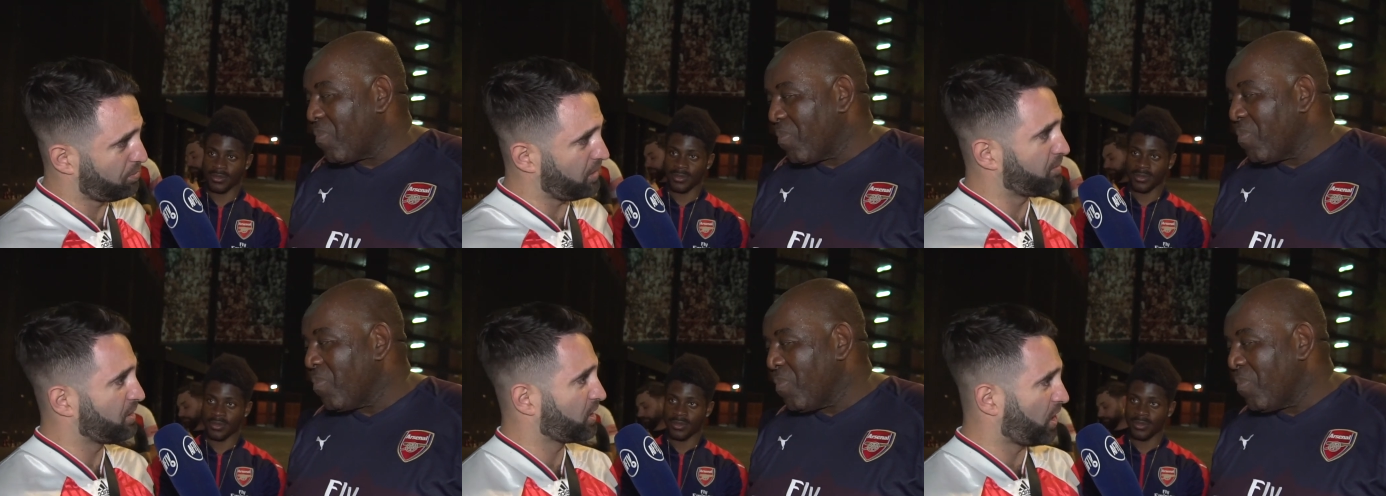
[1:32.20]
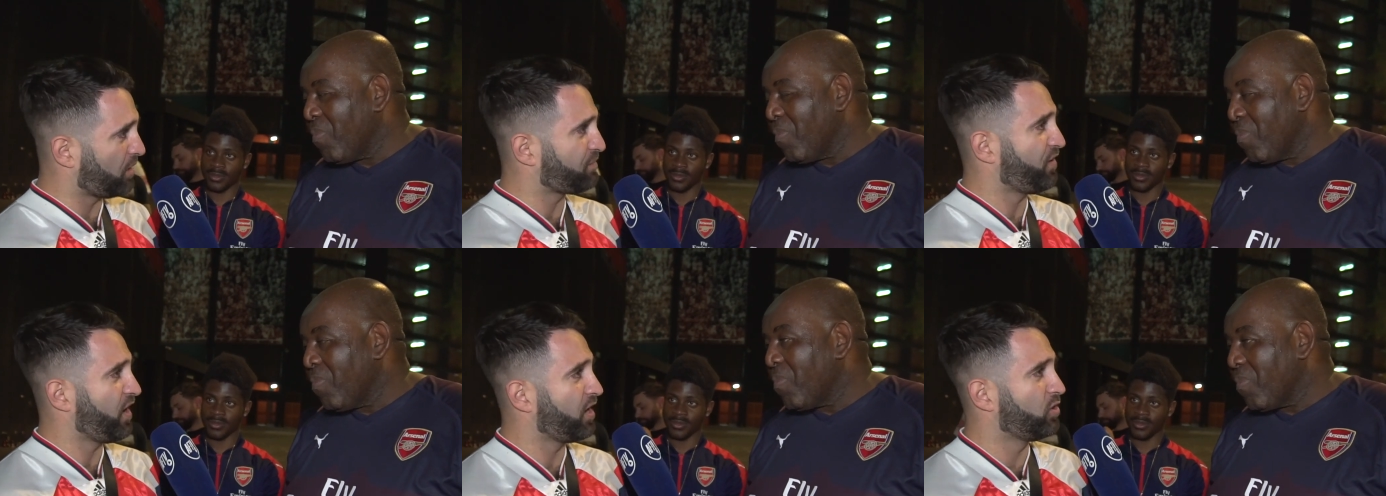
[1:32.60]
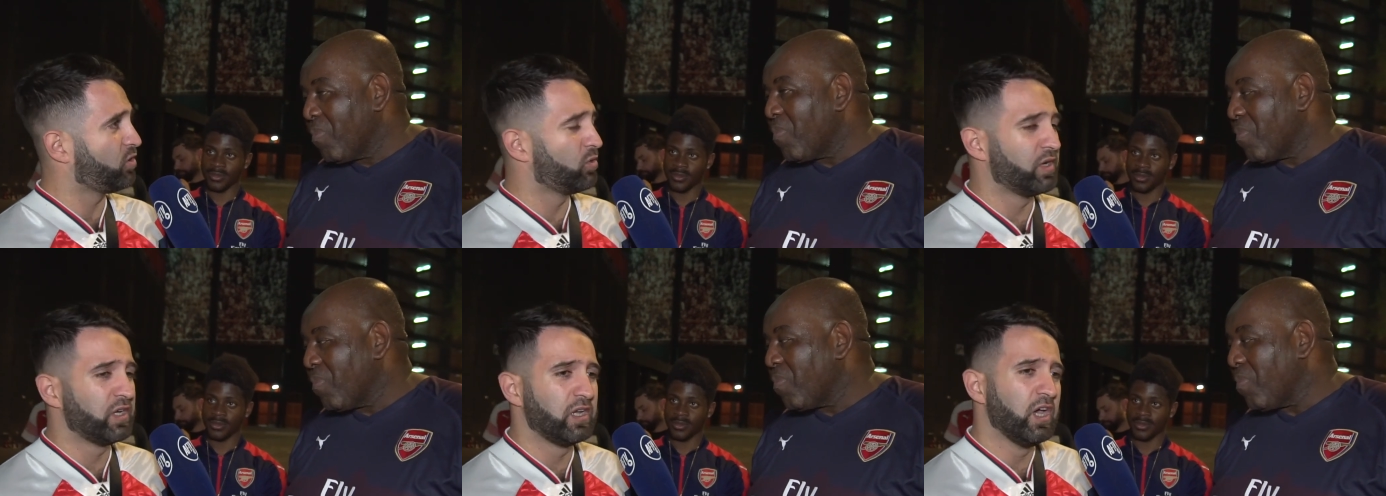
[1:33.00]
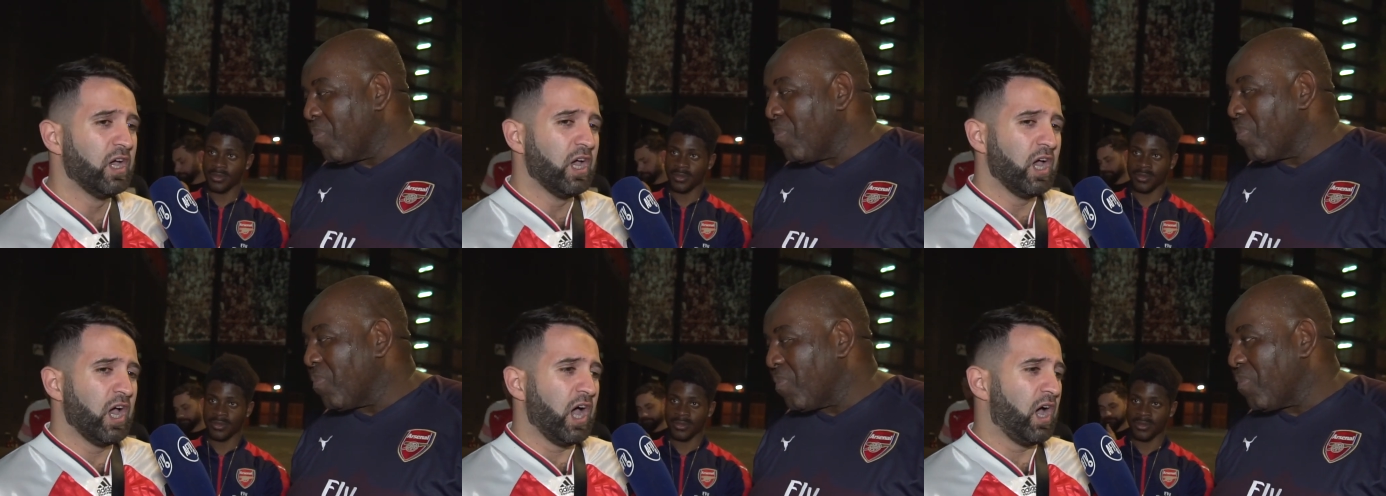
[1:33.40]
Speaker 1: beat them in the cup final, and
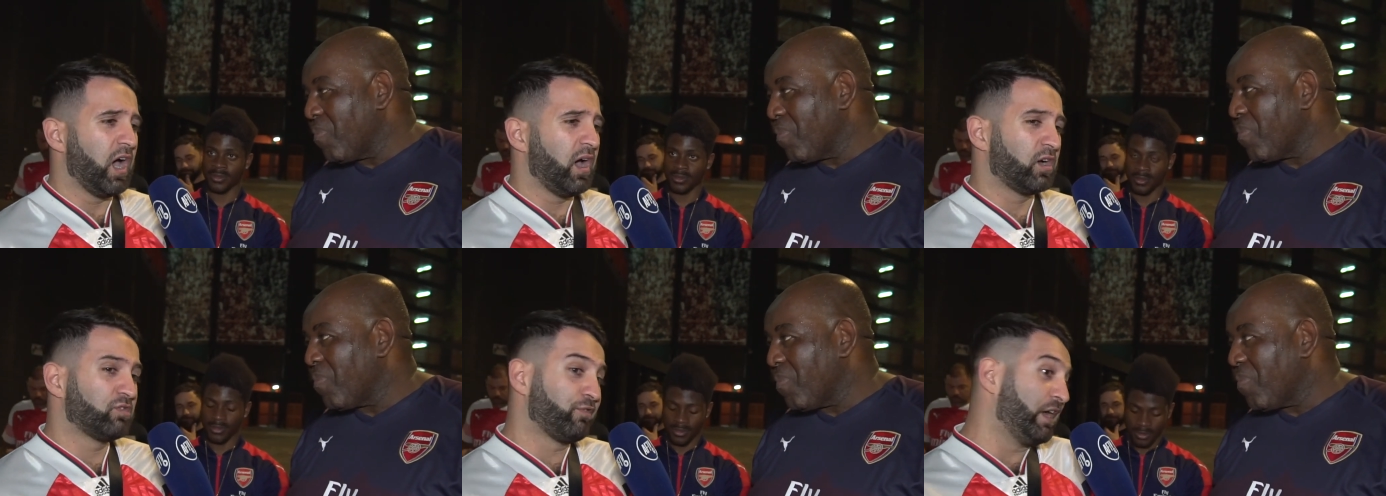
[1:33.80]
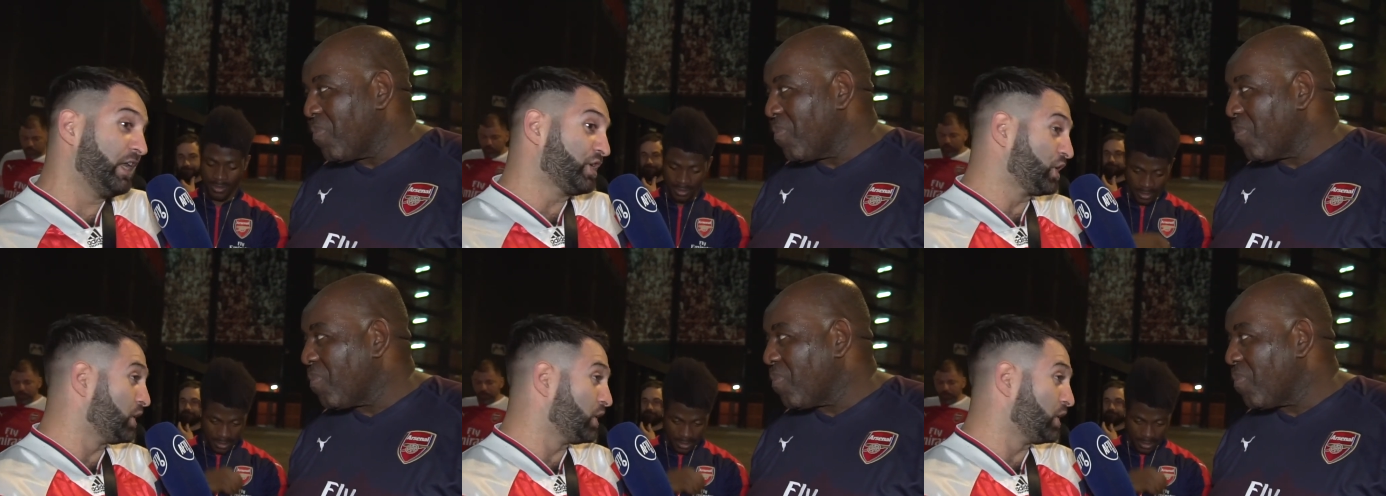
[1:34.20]
mm. and really